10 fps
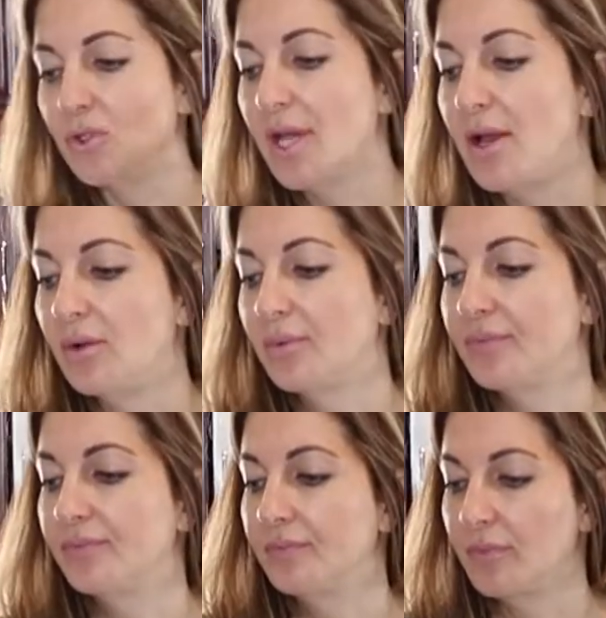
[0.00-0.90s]
So now,
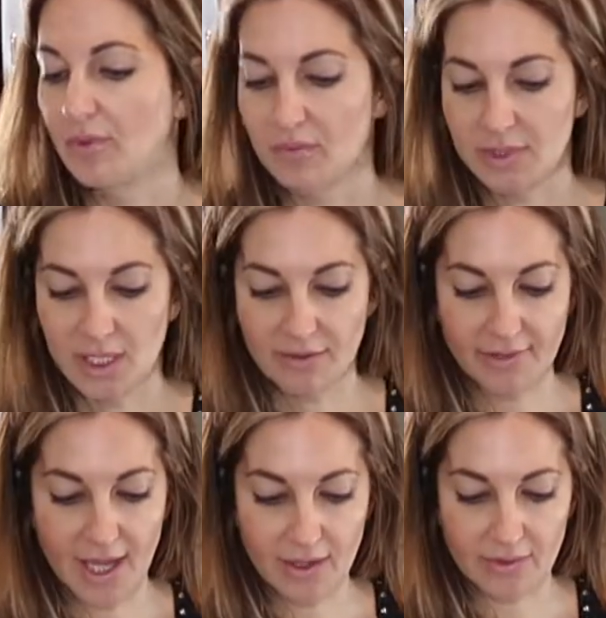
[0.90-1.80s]
we take
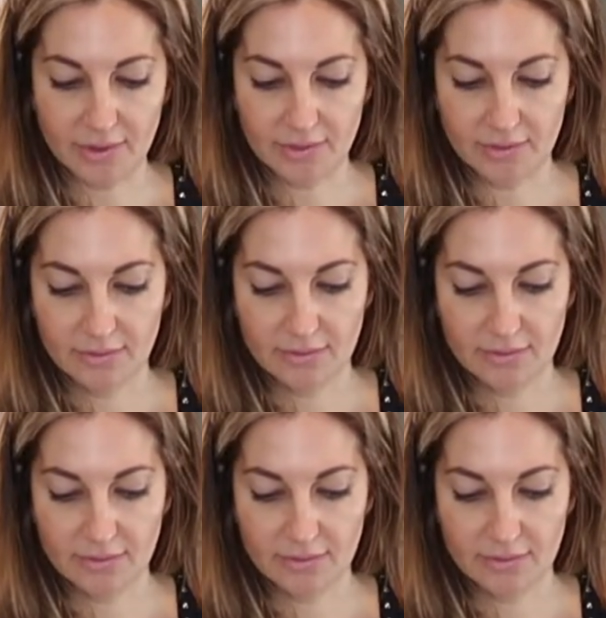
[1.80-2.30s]
flour